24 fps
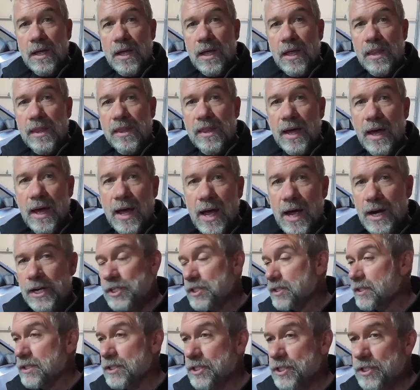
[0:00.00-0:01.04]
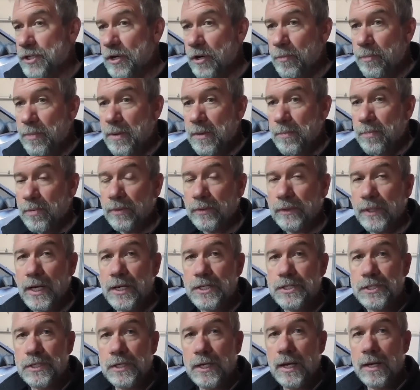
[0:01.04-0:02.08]
that actually show people and
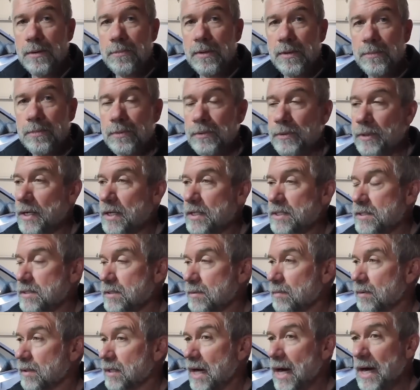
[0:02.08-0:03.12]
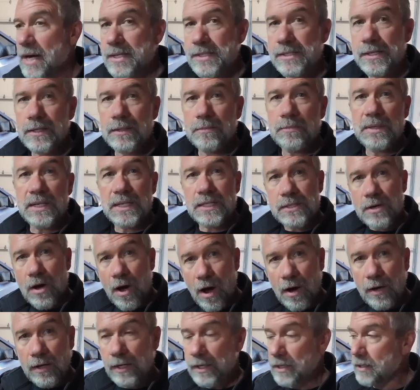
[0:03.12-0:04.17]
educate people. It's guys like me
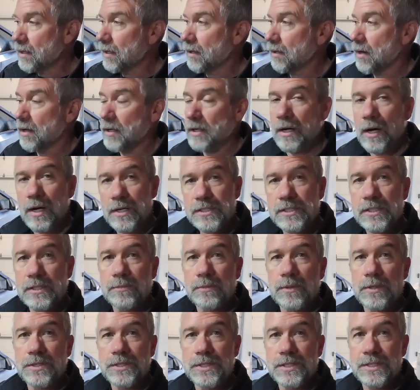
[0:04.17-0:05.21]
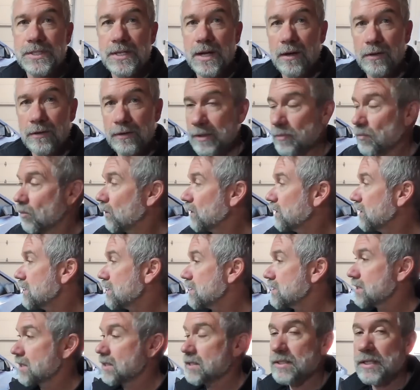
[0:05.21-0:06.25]
talking to customers and telling them what
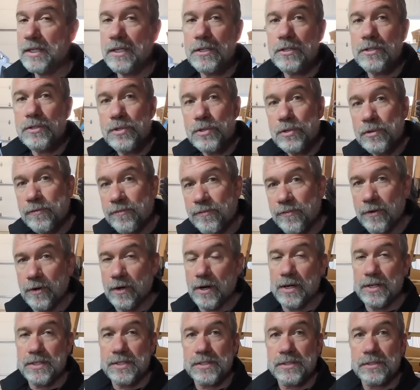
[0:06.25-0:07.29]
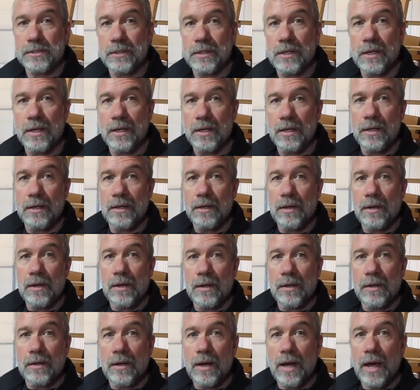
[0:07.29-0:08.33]
these things can do for us.
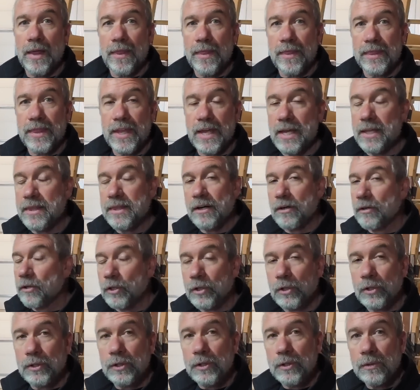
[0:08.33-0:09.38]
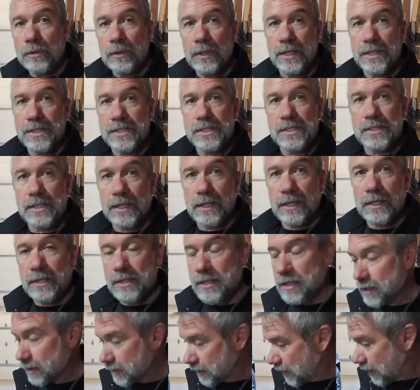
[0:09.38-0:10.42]
And they're clueless. Like
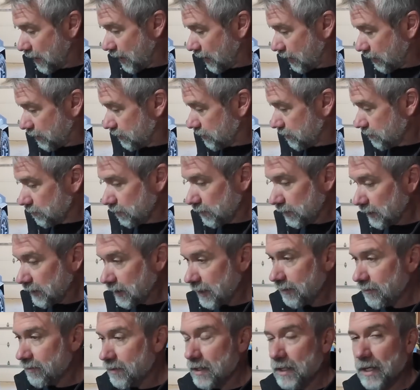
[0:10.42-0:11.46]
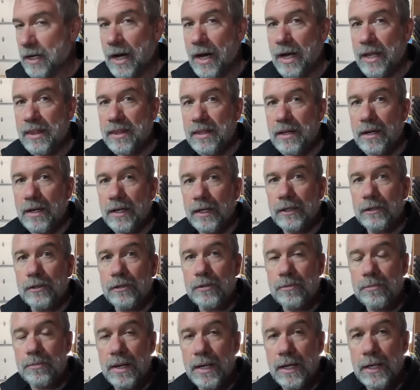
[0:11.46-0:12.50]
I couldn't believe the guy thought I
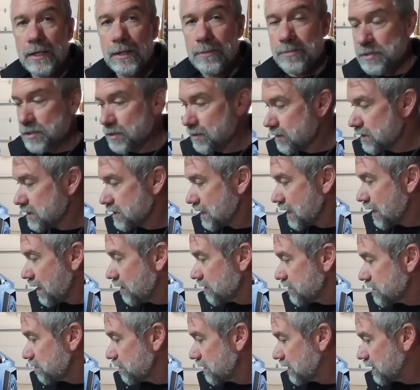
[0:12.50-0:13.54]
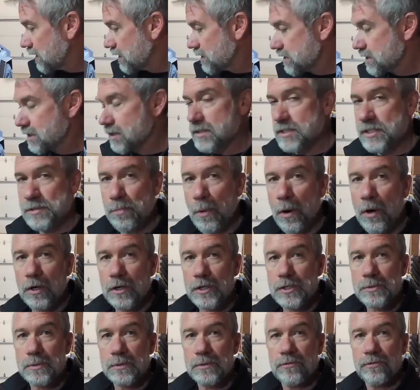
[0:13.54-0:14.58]
couldn't make it up to his house because the
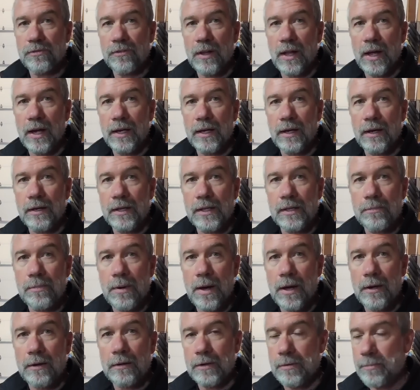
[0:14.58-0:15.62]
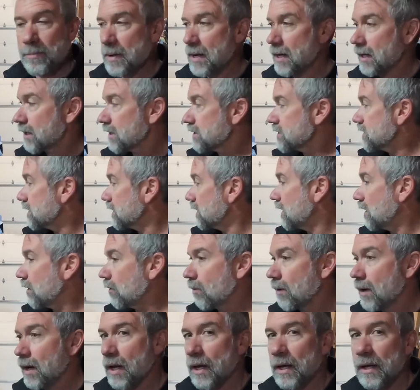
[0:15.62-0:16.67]
sparks would fly out of the battery pack because it got
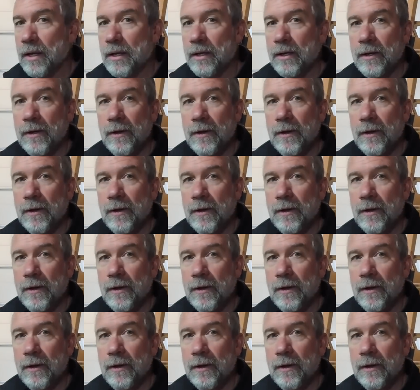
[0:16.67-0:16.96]
wet.